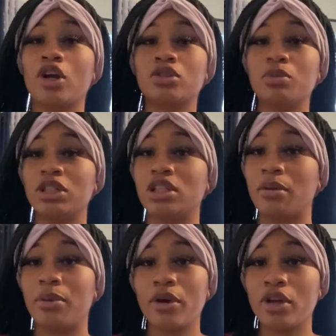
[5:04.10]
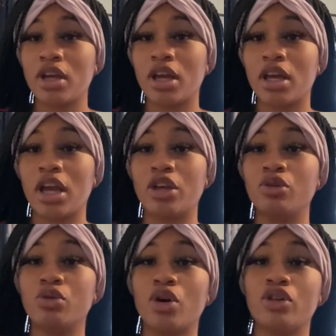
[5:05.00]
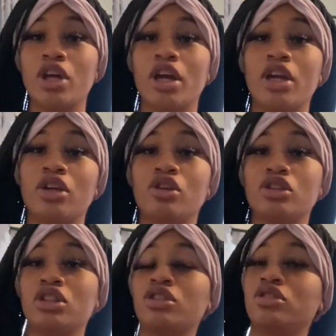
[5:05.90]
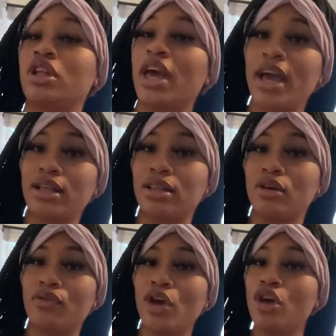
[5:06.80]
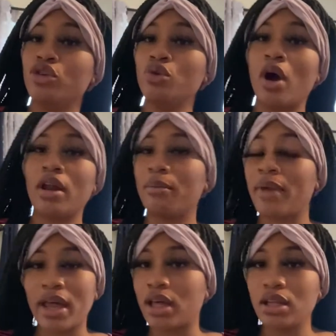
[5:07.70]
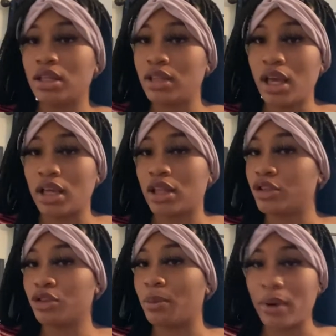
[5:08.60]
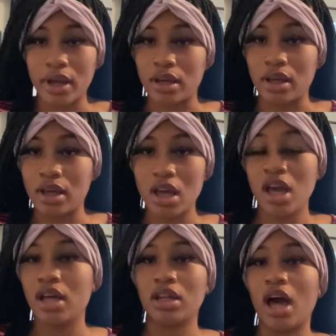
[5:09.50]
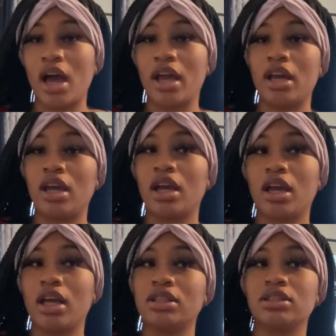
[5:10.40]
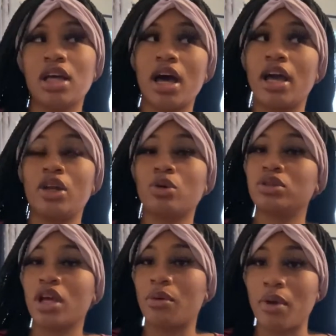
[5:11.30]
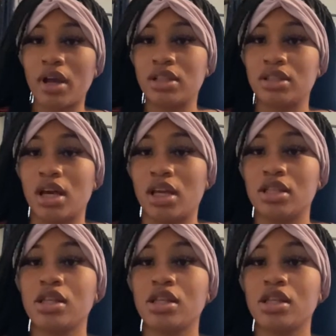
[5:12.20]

miss their period and you know that you're sexually active, you automatically think that you're pregnant. Like, it's not, it don't take rocket science.